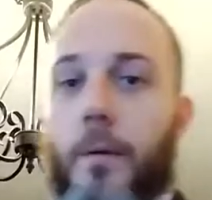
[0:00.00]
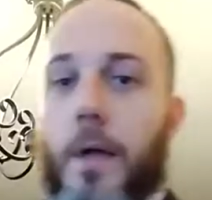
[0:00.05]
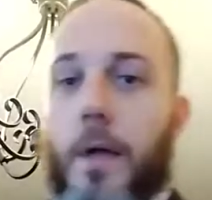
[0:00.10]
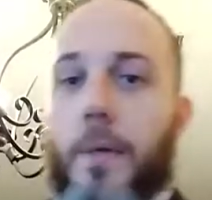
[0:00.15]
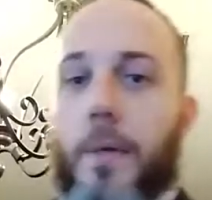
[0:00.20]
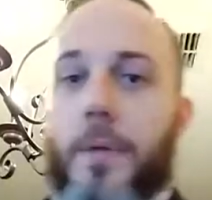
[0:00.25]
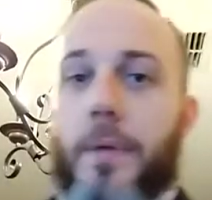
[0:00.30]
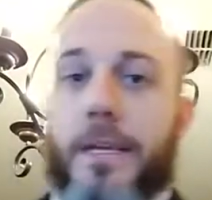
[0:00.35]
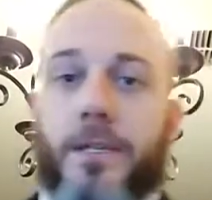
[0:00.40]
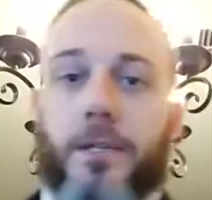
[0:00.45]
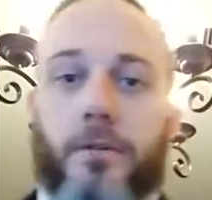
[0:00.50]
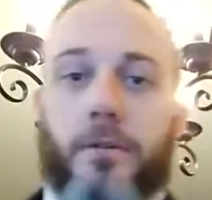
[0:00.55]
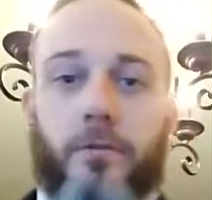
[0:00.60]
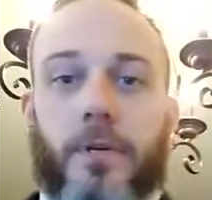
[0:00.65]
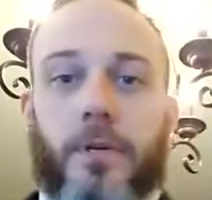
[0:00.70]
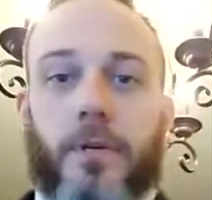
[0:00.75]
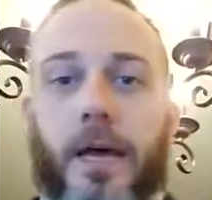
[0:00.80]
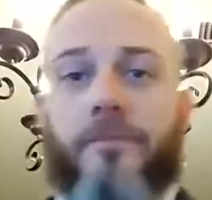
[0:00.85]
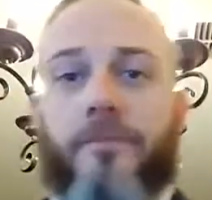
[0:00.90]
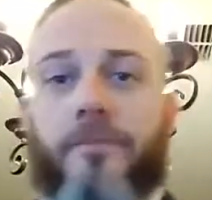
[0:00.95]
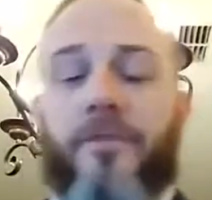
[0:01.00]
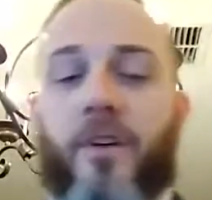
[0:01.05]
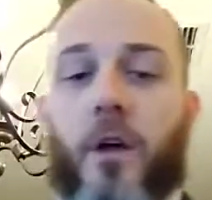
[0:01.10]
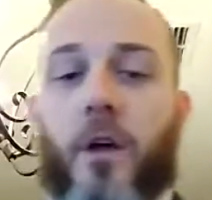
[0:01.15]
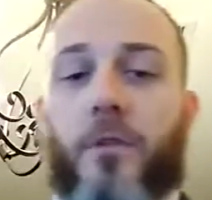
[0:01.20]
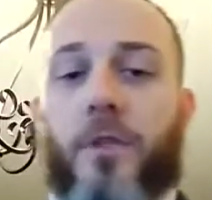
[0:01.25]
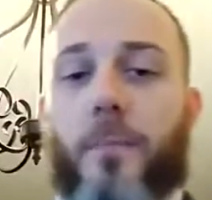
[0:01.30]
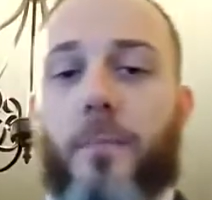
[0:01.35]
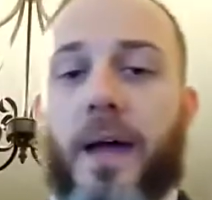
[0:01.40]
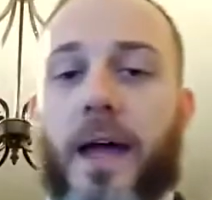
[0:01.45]
basically, I
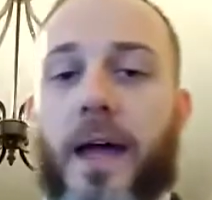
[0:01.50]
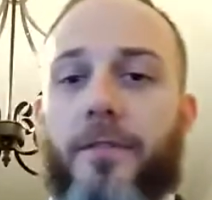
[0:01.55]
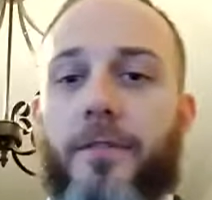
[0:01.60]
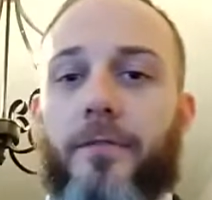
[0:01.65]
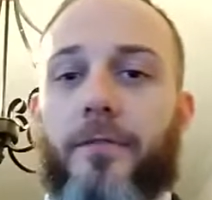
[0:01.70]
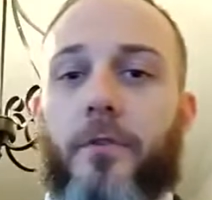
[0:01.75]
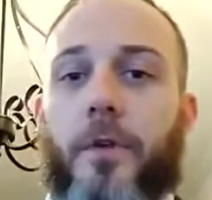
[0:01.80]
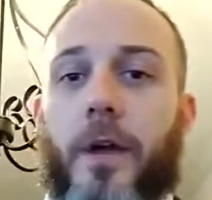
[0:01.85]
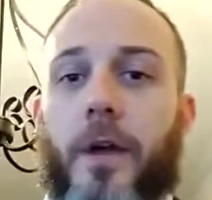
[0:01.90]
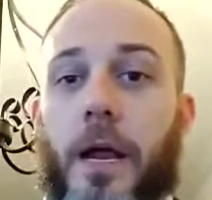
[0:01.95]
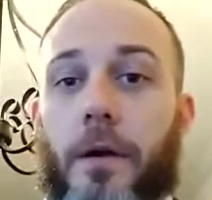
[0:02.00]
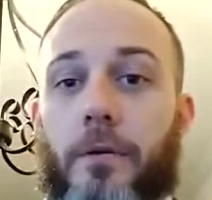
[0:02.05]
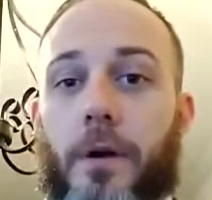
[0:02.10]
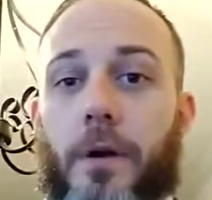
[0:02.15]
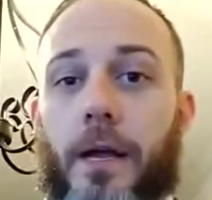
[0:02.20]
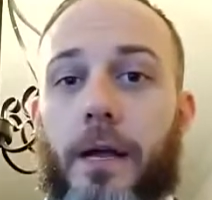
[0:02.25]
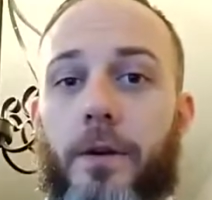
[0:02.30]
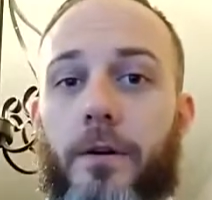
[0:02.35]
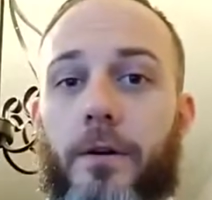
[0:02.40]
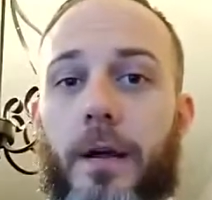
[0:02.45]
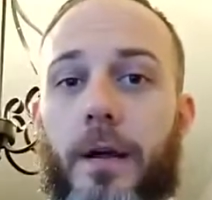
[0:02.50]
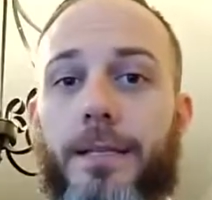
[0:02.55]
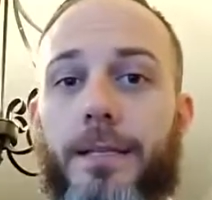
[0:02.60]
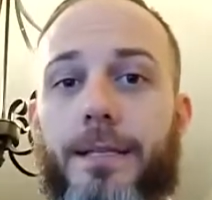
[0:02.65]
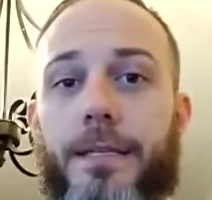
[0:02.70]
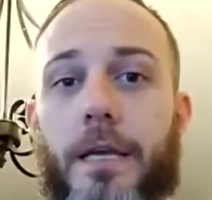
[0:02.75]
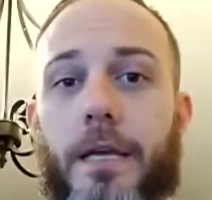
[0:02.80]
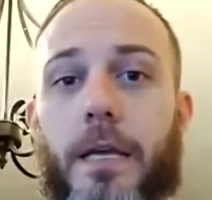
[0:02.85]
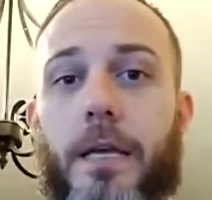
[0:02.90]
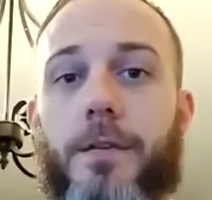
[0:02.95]
followed the path of Grant, right? Grant
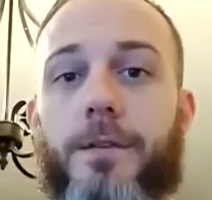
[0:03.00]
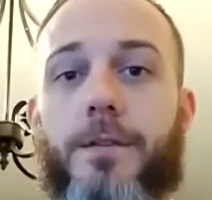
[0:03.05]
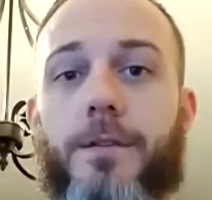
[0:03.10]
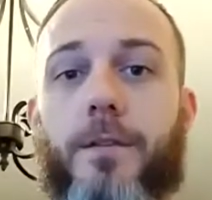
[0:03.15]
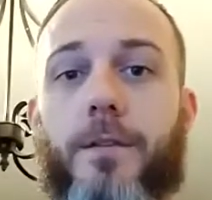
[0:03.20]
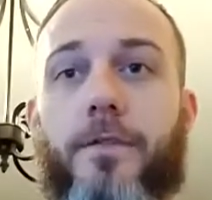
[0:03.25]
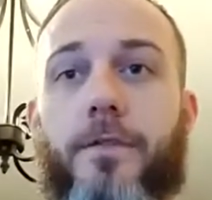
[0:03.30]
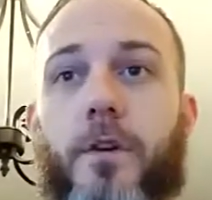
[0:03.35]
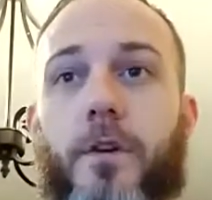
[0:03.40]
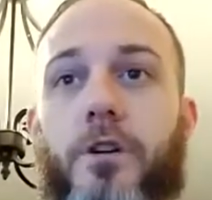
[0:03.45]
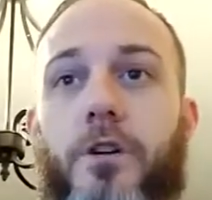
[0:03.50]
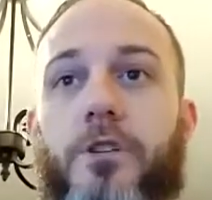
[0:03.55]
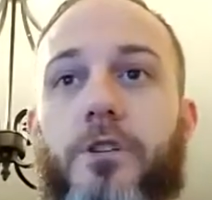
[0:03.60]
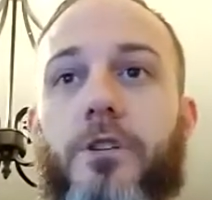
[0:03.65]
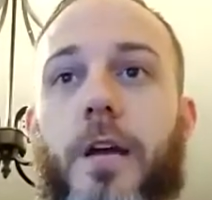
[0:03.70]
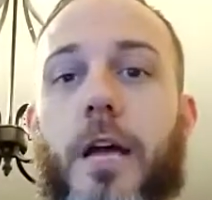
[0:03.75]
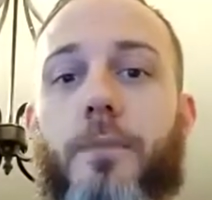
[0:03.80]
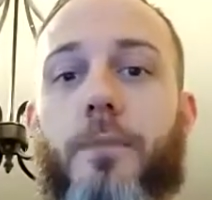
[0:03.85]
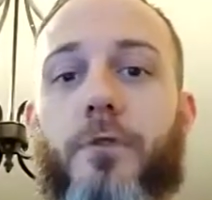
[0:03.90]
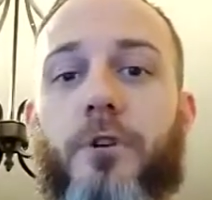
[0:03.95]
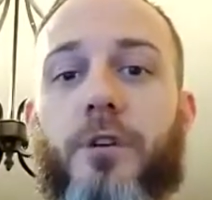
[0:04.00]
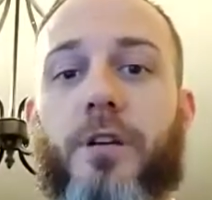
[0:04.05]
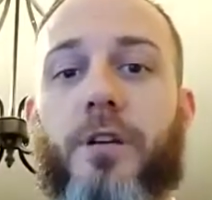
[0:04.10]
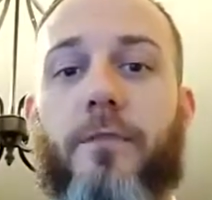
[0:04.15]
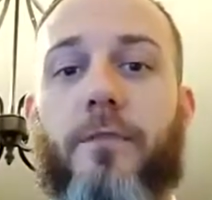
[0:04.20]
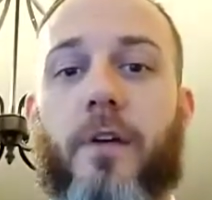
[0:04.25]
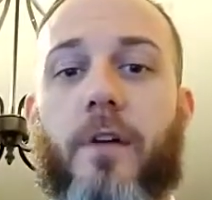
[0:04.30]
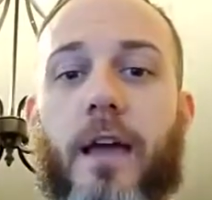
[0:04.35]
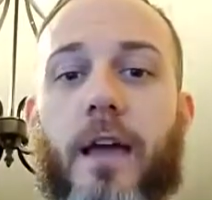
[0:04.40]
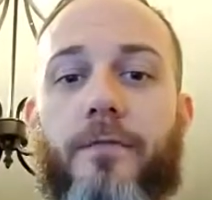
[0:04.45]
says the first job you should
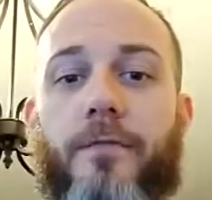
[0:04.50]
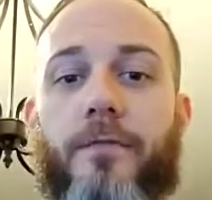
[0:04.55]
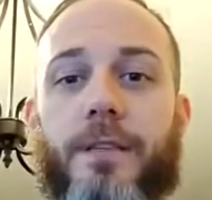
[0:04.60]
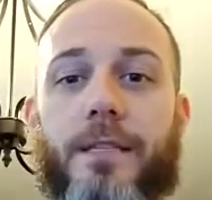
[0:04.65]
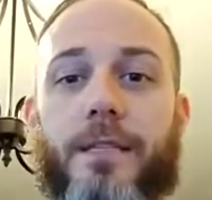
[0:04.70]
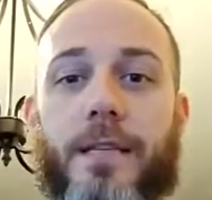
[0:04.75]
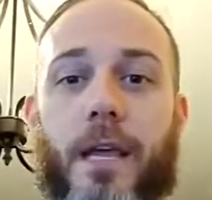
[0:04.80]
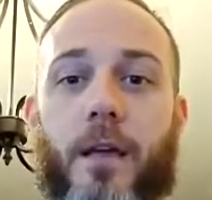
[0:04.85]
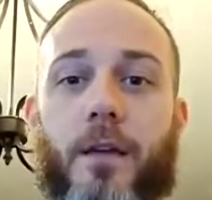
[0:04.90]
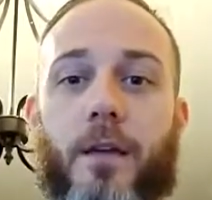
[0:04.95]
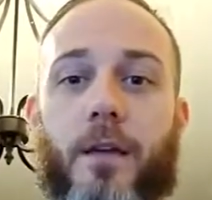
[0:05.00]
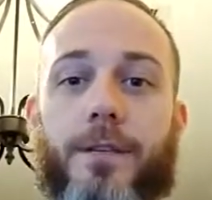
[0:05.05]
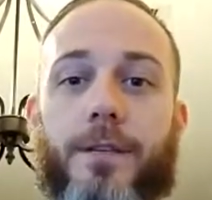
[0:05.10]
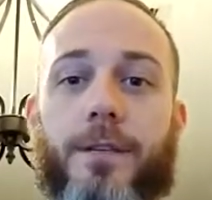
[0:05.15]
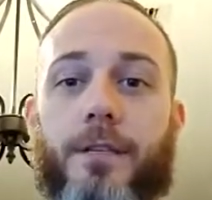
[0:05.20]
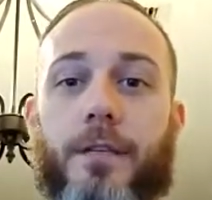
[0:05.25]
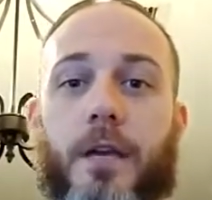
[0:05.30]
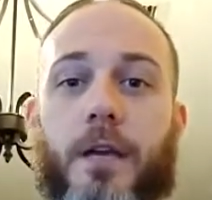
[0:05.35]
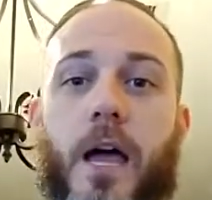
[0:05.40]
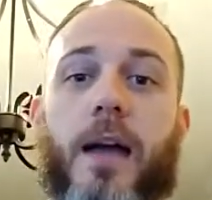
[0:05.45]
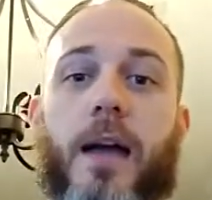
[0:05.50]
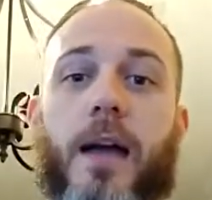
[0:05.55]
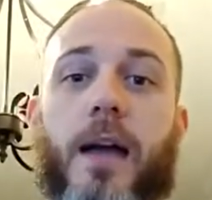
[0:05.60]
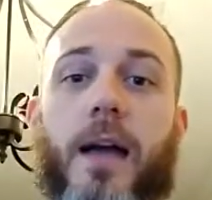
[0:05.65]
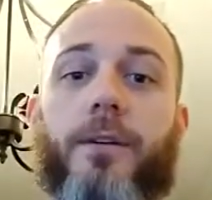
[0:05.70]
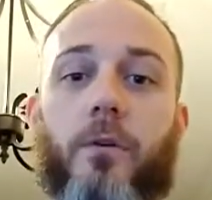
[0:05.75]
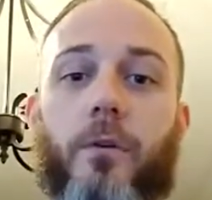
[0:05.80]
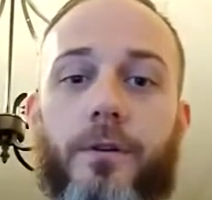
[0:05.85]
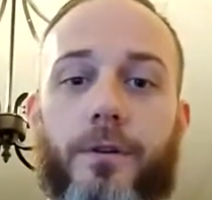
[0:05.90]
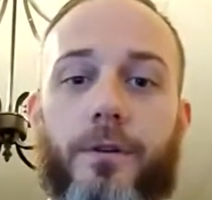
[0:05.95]
ever have in sales is to knock
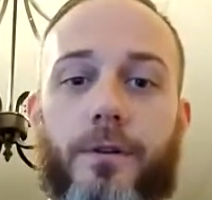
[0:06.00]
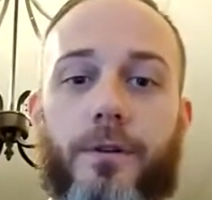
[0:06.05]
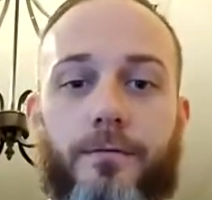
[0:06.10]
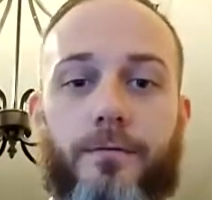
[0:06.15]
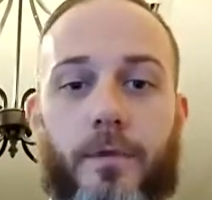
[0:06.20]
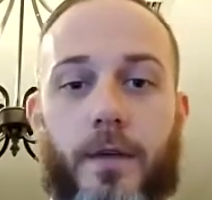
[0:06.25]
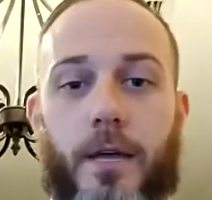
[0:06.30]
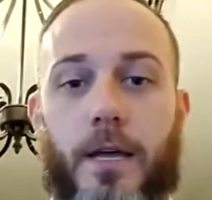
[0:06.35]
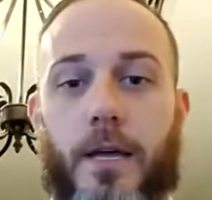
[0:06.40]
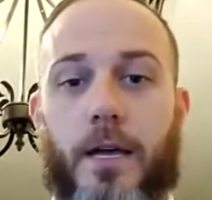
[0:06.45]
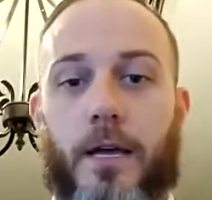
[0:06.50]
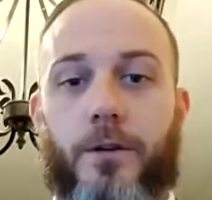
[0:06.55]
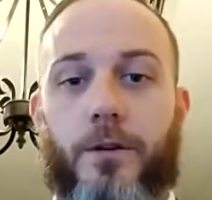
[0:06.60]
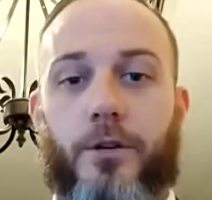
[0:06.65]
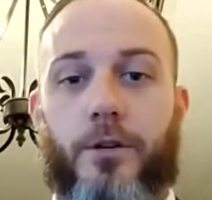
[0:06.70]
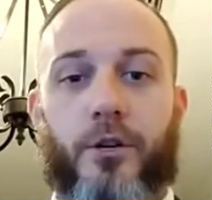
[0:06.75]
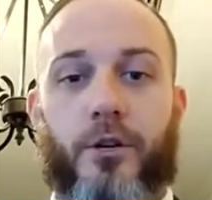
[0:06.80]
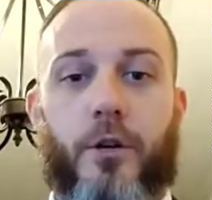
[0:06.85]
doors. You should